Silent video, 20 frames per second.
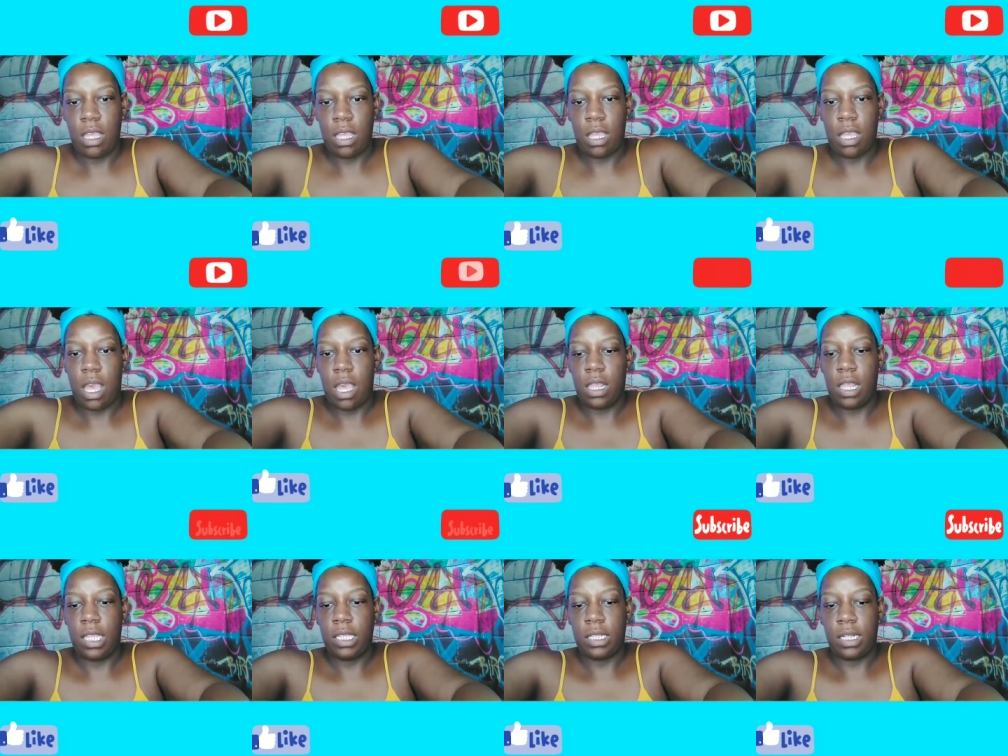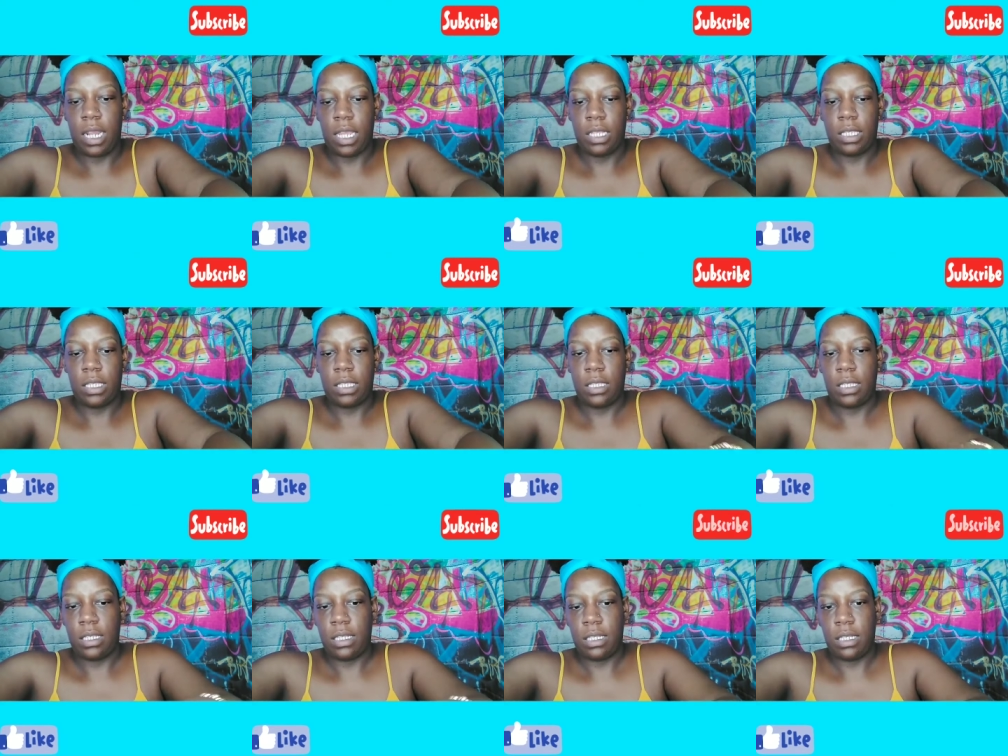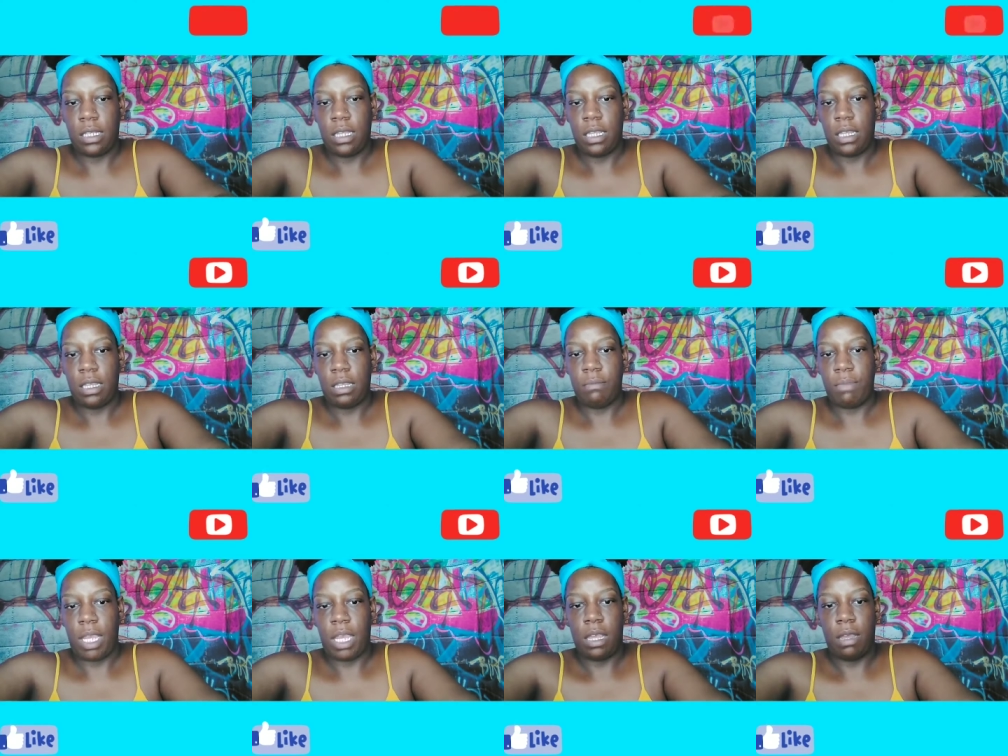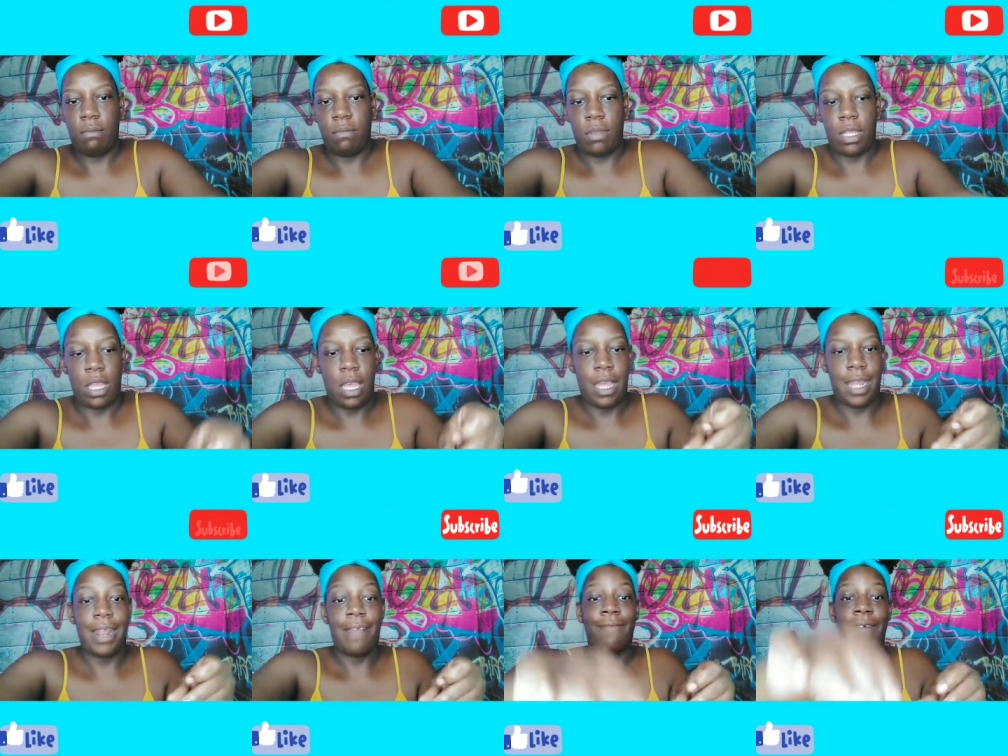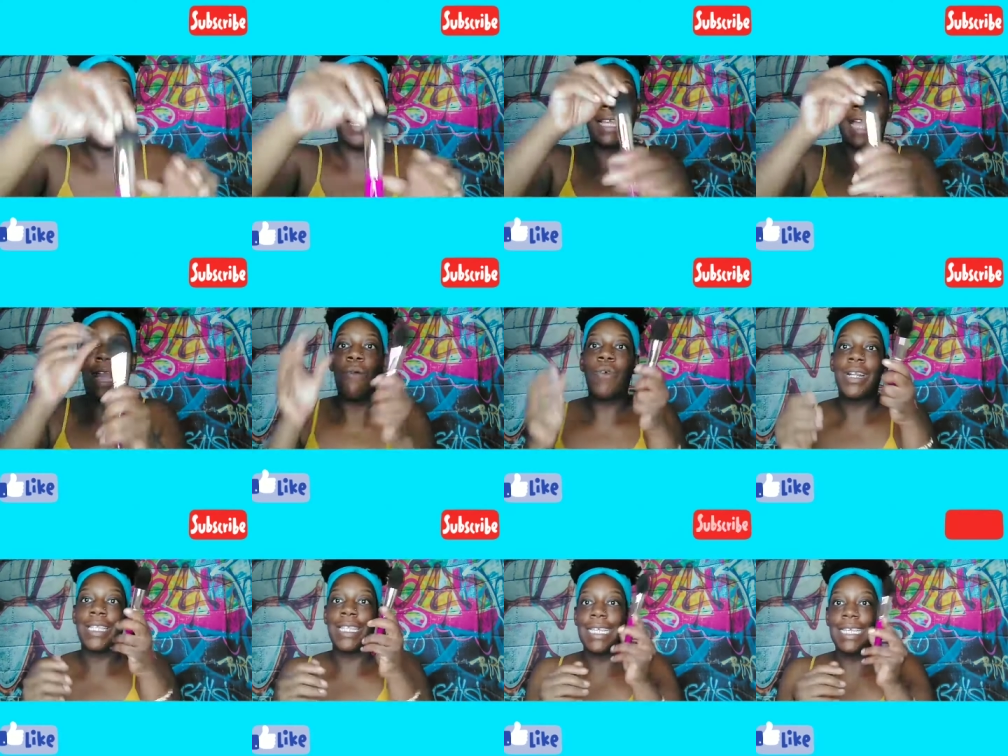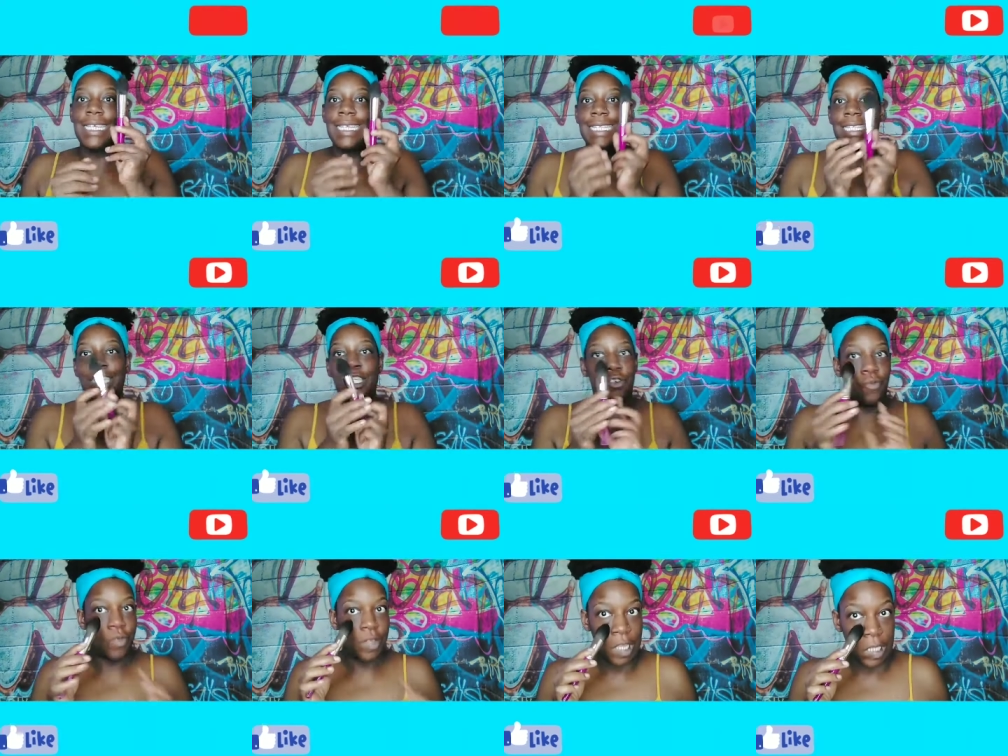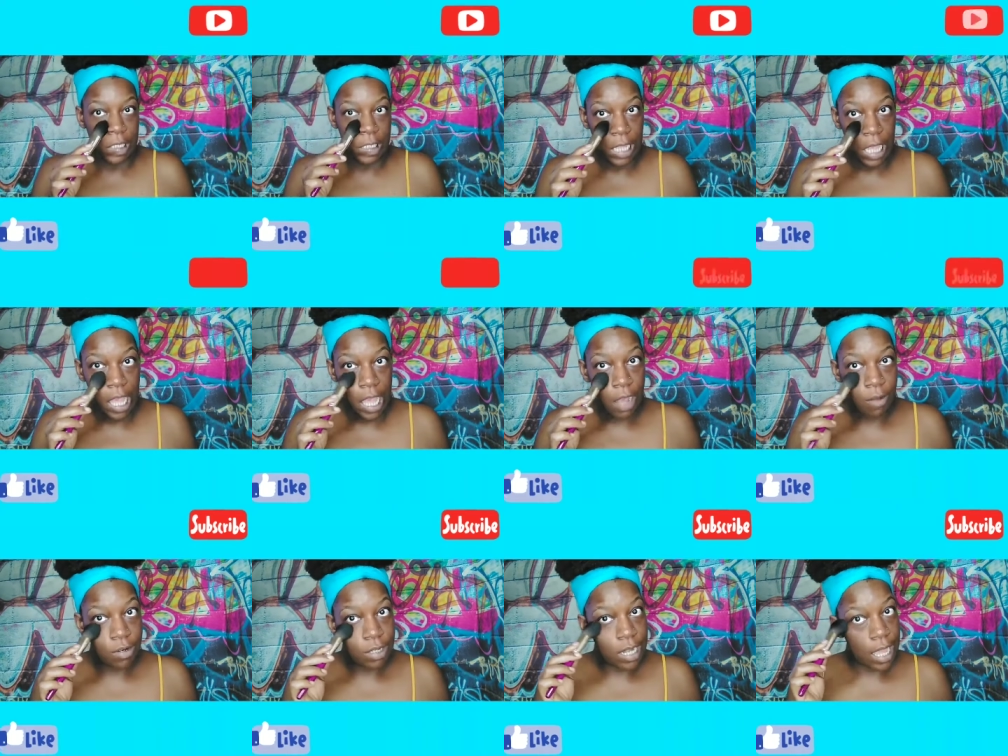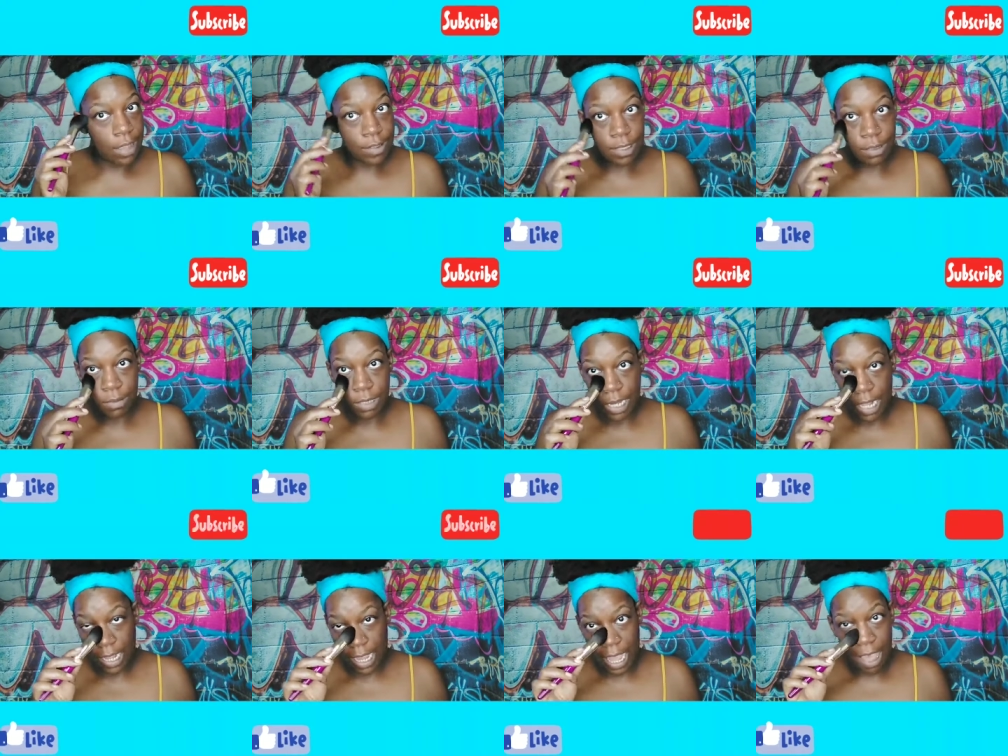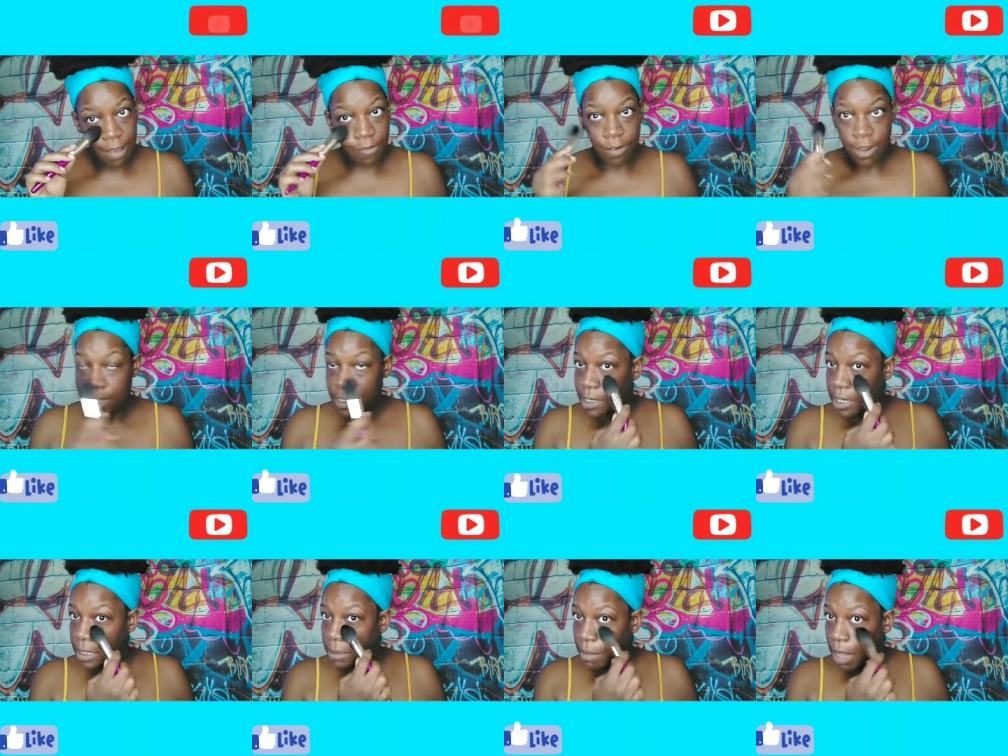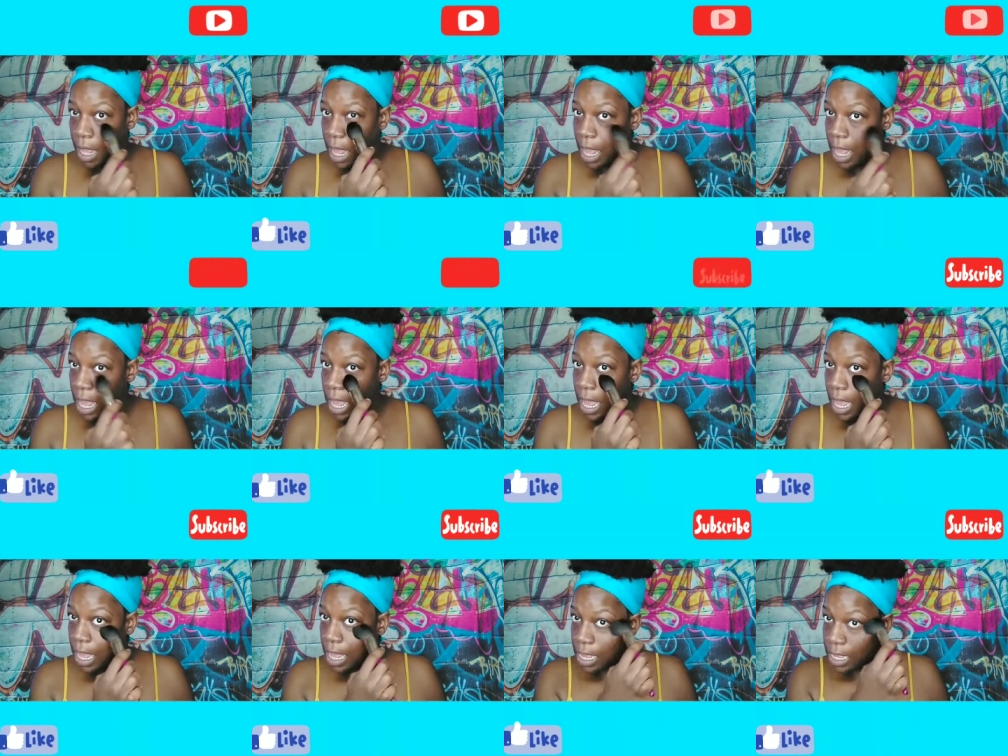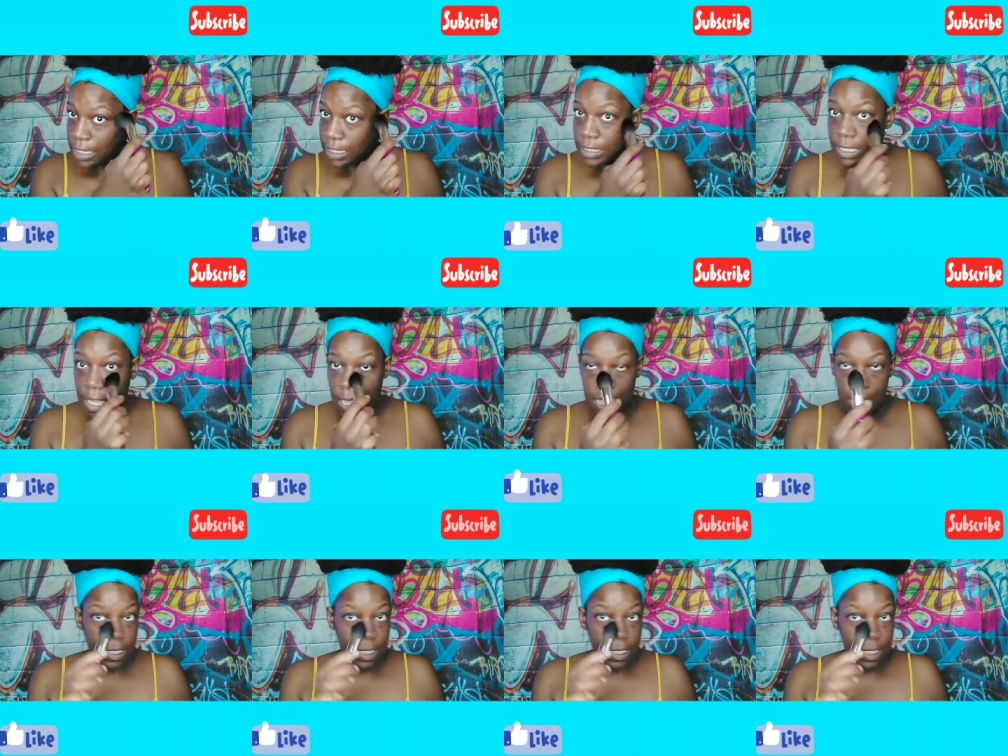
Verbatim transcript: Yeah, that's nice. Damn, yeah. And I finally got one of these, the Juvia's. I wanted to have something I could have for underneath my eyes.